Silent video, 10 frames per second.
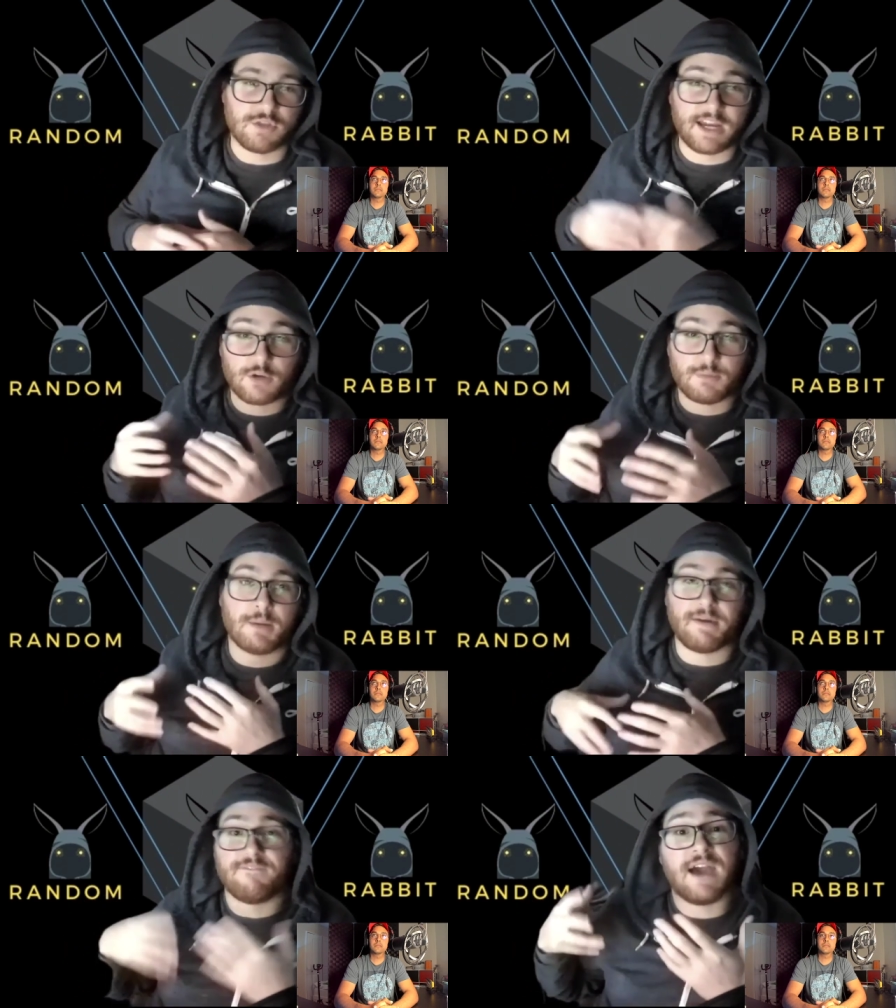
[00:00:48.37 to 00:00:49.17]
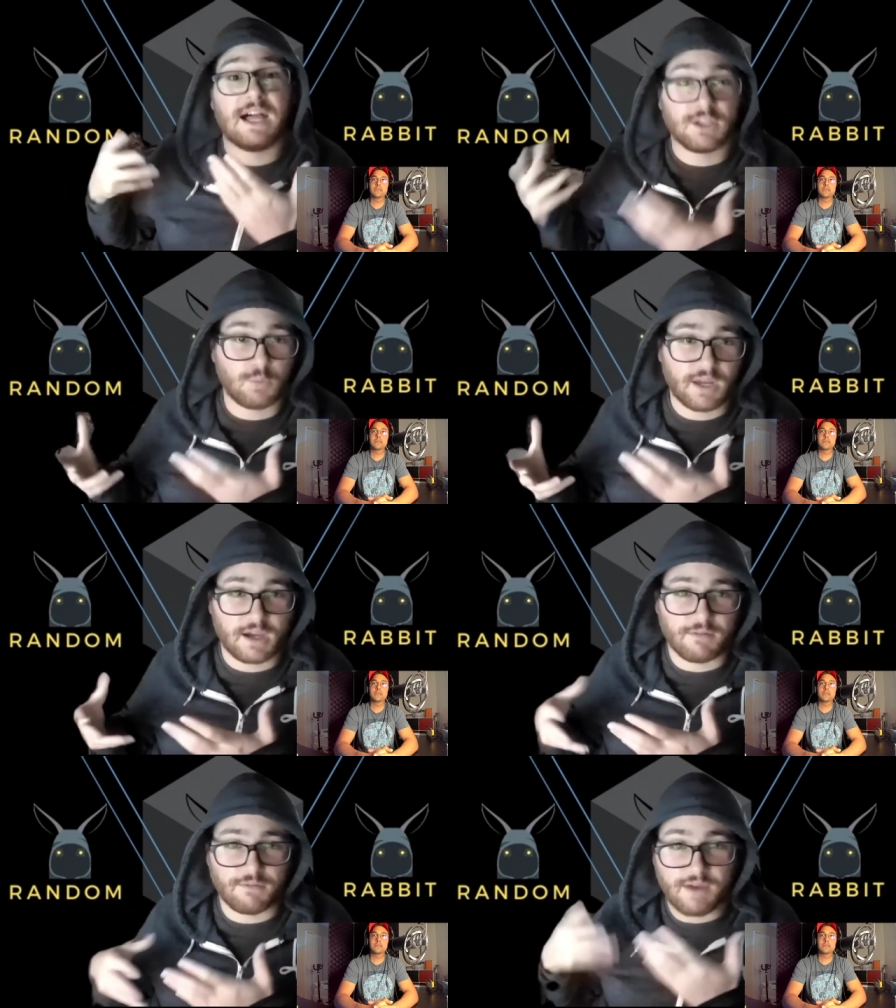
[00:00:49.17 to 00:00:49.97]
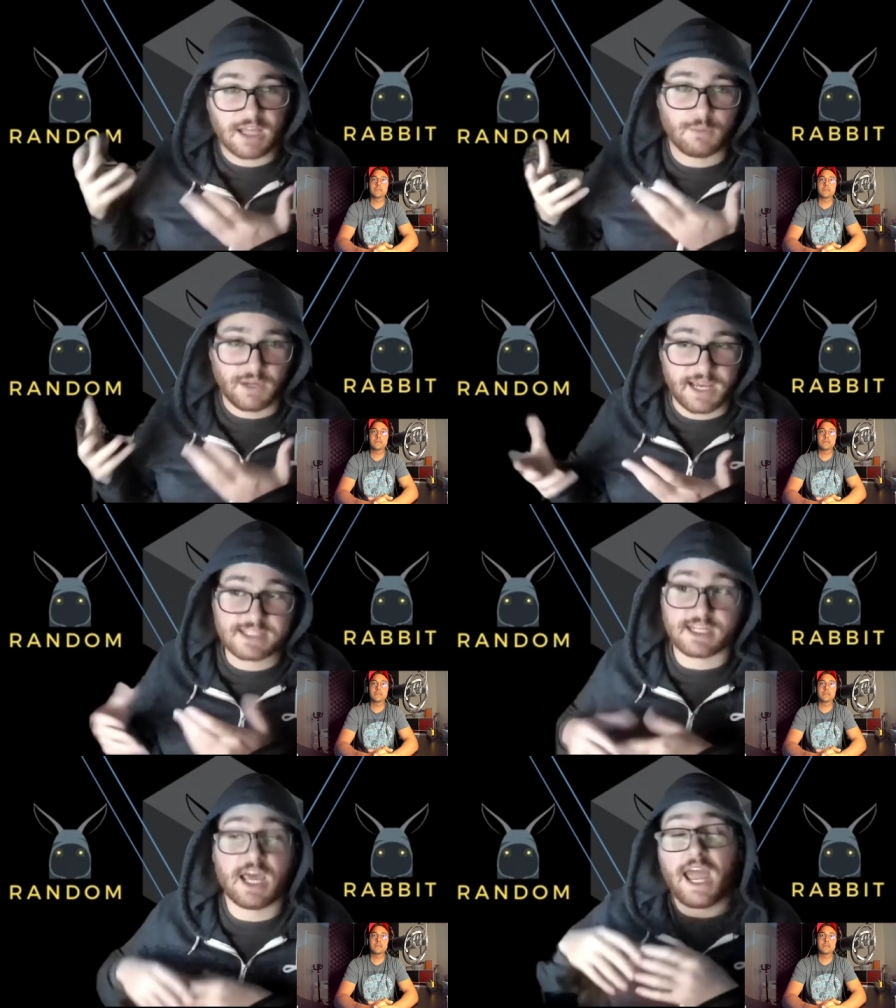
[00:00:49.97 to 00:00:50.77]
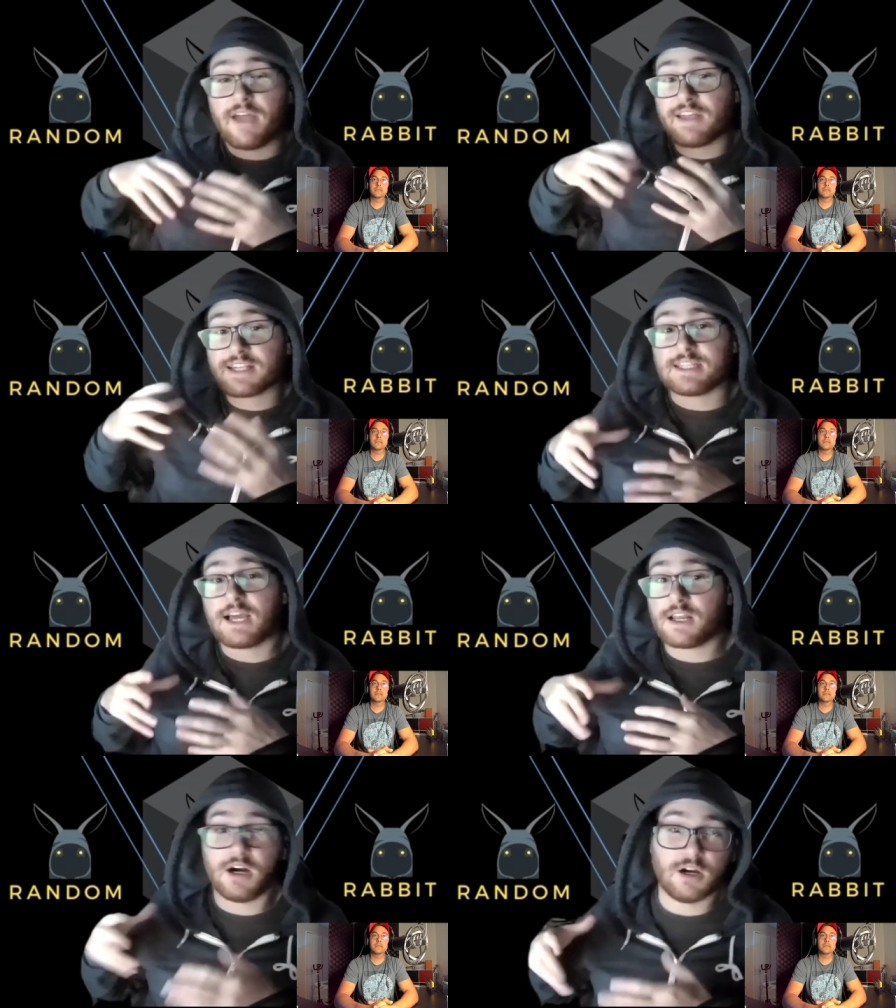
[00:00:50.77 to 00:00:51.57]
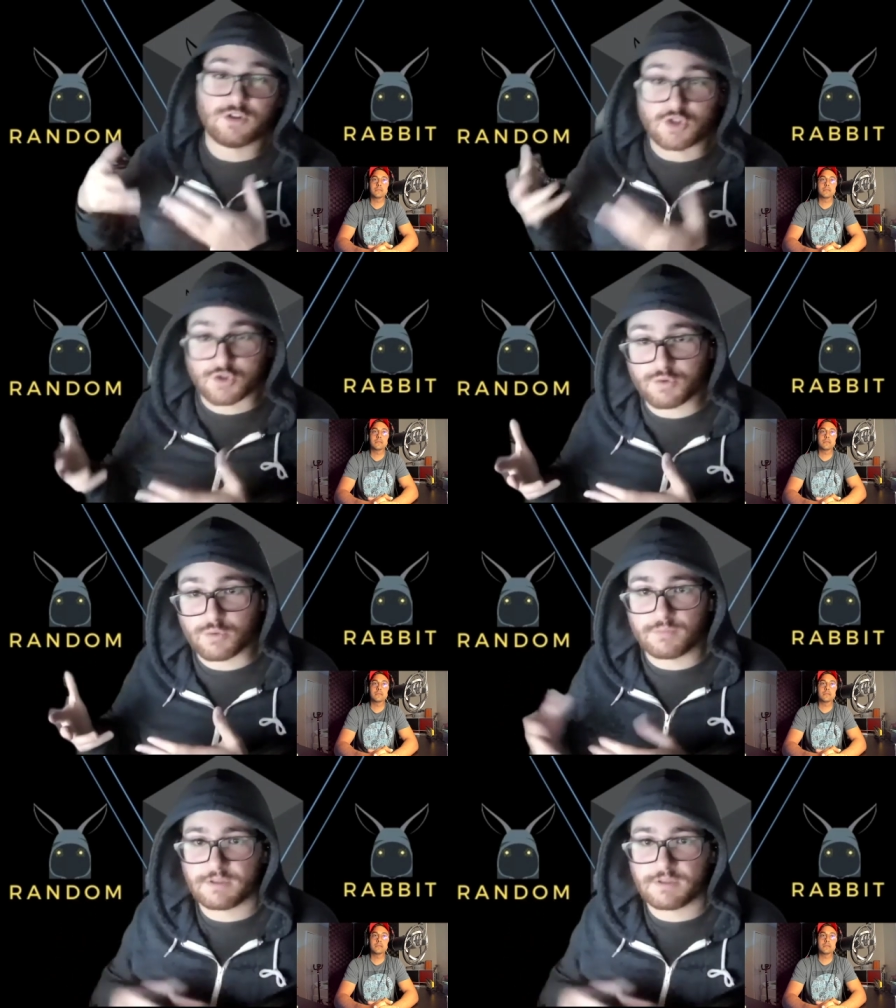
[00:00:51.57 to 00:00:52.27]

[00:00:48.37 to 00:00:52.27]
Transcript: That could become a valid way of valuing an asset, and that's not untrue.